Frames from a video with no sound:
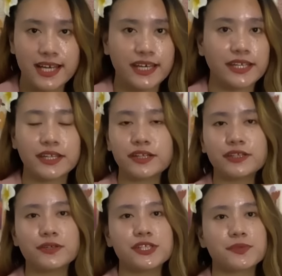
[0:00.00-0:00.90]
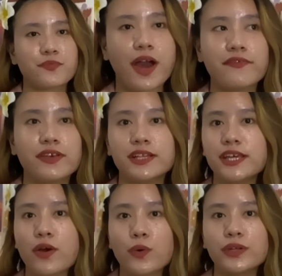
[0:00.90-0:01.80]
It includes
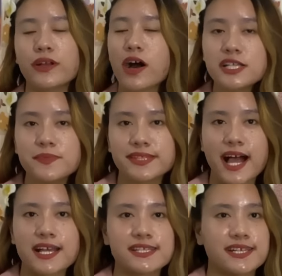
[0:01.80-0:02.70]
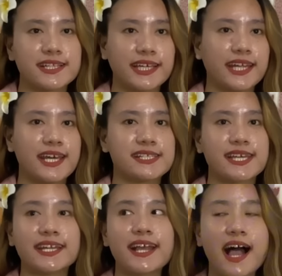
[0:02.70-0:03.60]
privately owned hospitals, clinics,
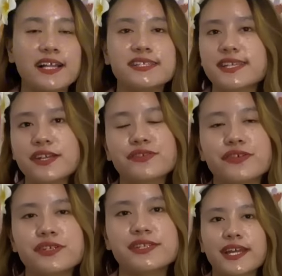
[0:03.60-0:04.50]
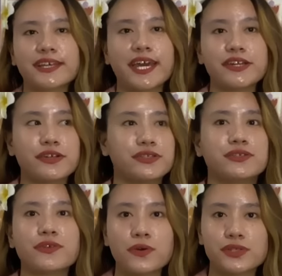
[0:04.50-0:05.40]
and health centers that cater to
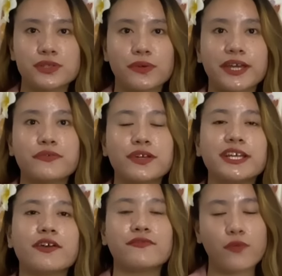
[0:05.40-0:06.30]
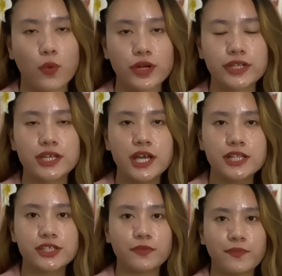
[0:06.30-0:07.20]
those who can really afford
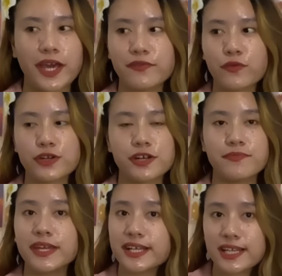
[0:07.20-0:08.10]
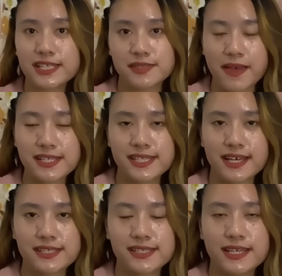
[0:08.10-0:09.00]
to pay for their medical
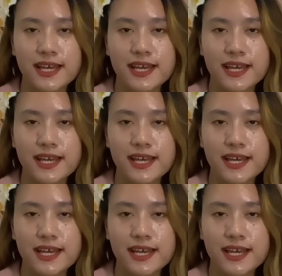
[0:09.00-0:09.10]
expenses.